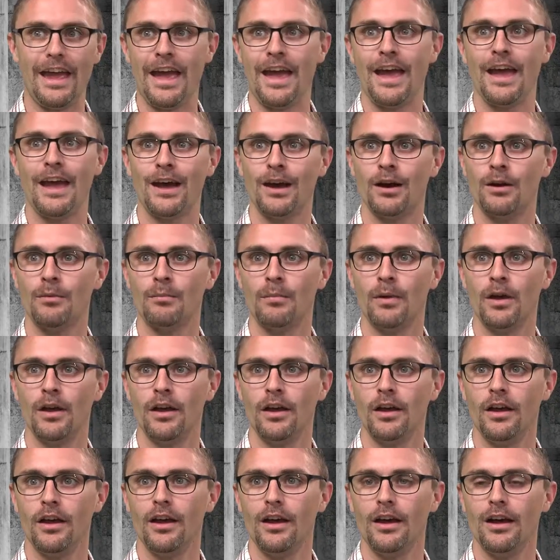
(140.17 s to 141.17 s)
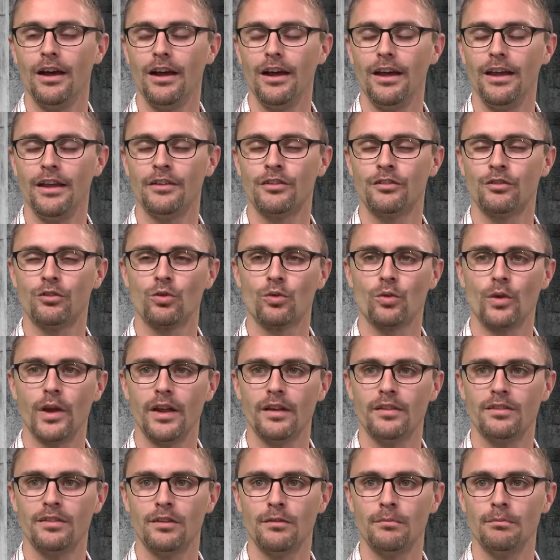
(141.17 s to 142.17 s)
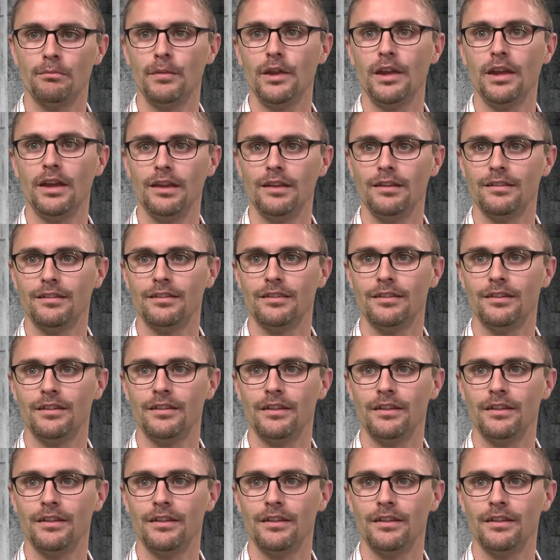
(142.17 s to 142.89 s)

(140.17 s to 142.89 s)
am, it's great to meet